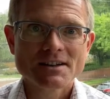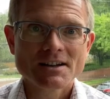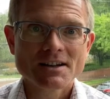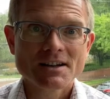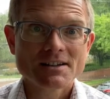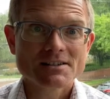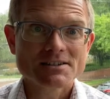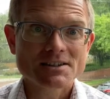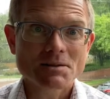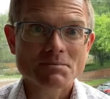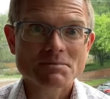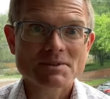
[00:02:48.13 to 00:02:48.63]

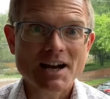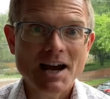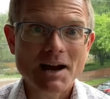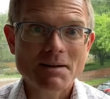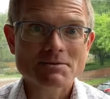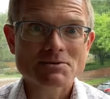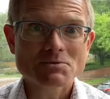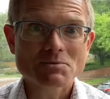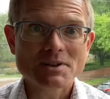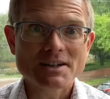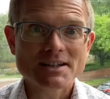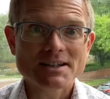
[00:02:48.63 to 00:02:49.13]

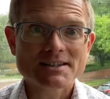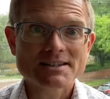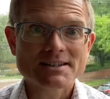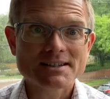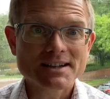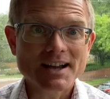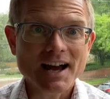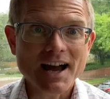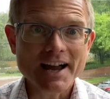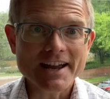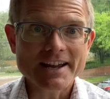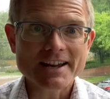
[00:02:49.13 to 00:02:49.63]
Sometimes we
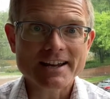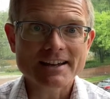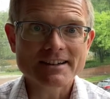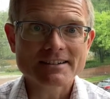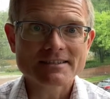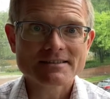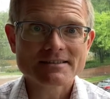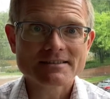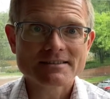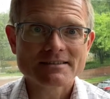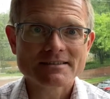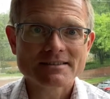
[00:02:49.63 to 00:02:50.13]
deny
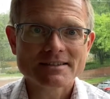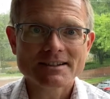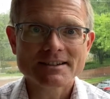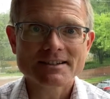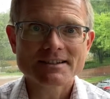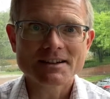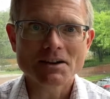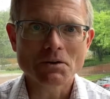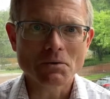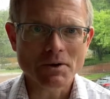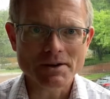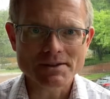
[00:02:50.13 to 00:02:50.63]
it.
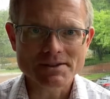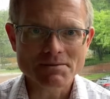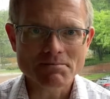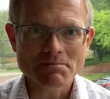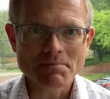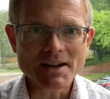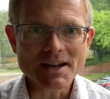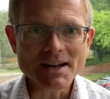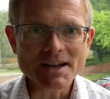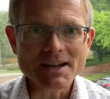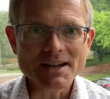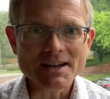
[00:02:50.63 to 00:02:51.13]
It wasn't
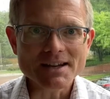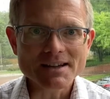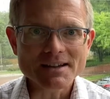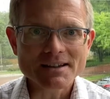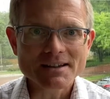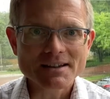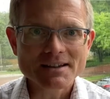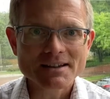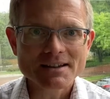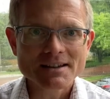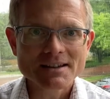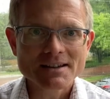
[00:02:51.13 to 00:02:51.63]
me.
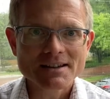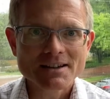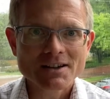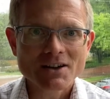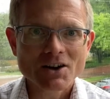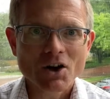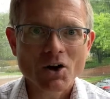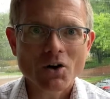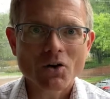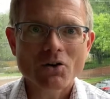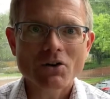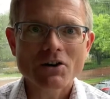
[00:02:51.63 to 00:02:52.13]

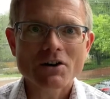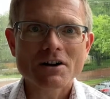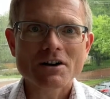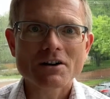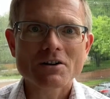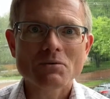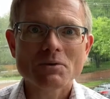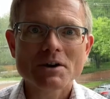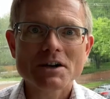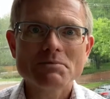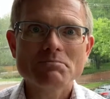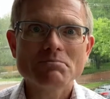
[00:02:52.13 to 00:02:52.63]
Or
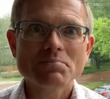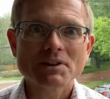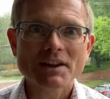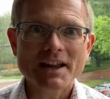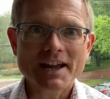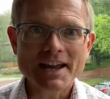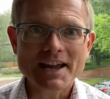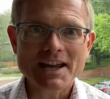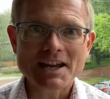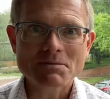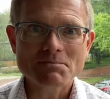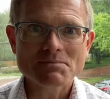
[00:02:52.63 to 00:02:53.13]
we
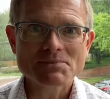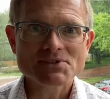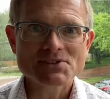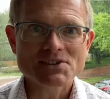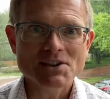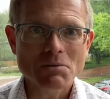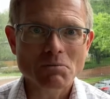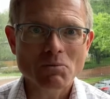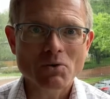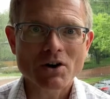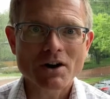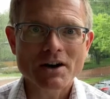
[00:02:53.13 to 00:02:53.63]
blame
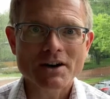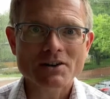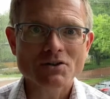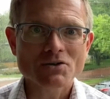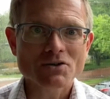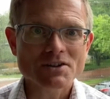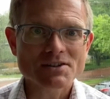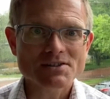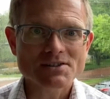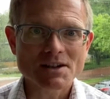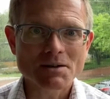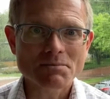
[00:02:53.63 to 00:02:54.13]
someone
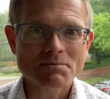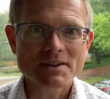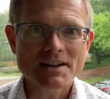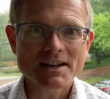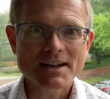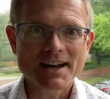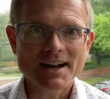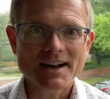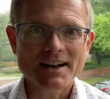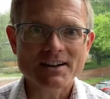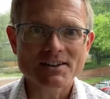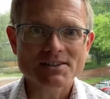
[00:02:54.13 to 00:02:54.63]
or something
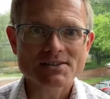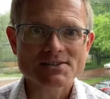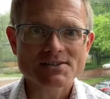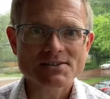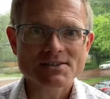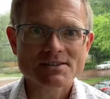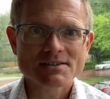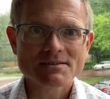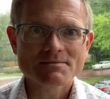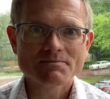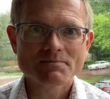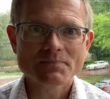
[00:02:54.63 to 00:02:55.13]

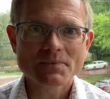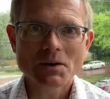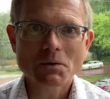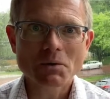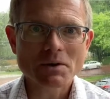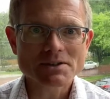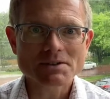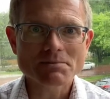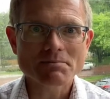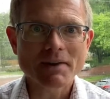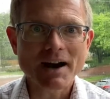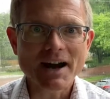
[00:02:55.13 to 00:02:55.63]
else. It
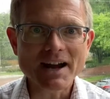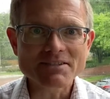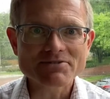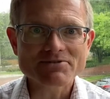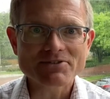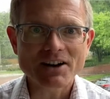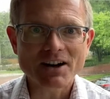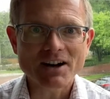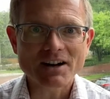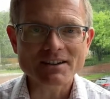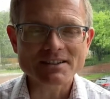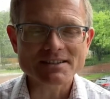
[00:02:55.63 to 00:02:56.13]
wasn't my
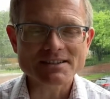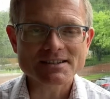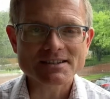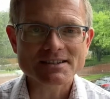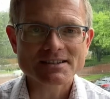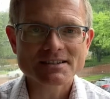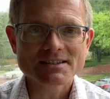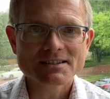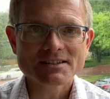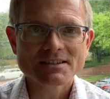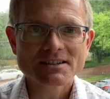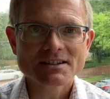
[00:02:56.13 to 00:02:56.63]
fault.
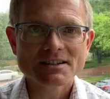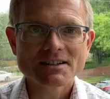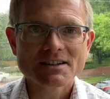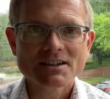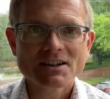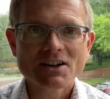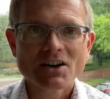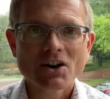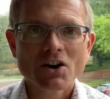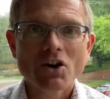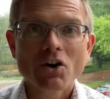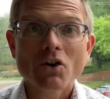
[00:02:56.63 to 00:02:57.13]

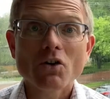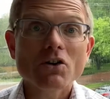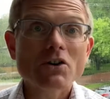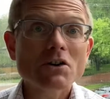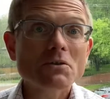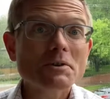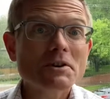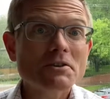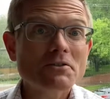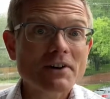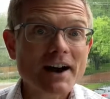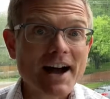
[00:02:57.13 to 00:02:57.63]
Or
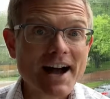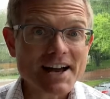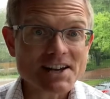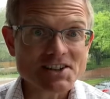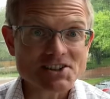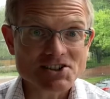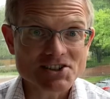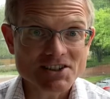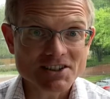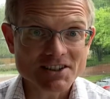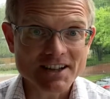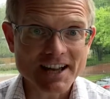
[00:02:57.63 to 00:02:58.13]
we
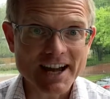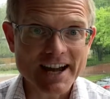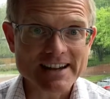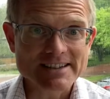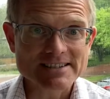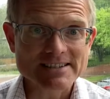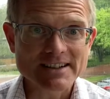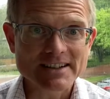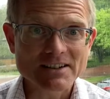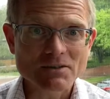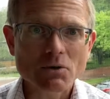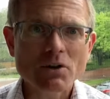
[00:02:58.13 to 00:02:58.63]

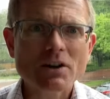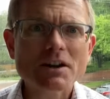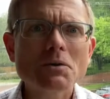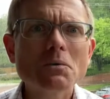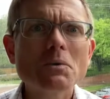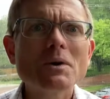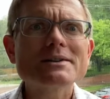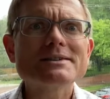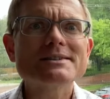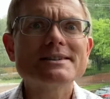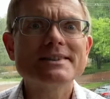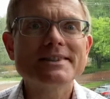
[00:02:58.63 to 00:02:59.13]
rationalize it. Well, it
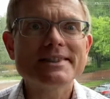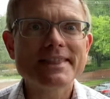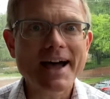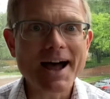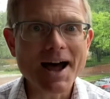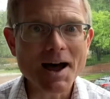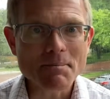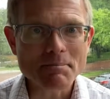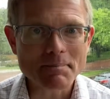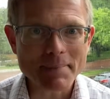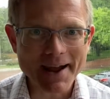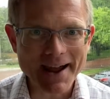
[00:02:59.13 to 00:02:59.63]
wasn't
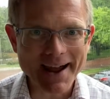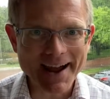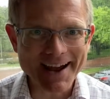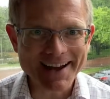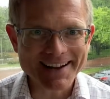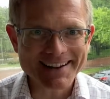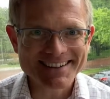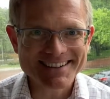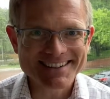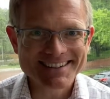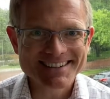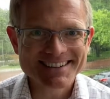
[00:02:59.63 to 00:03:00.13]
that bad.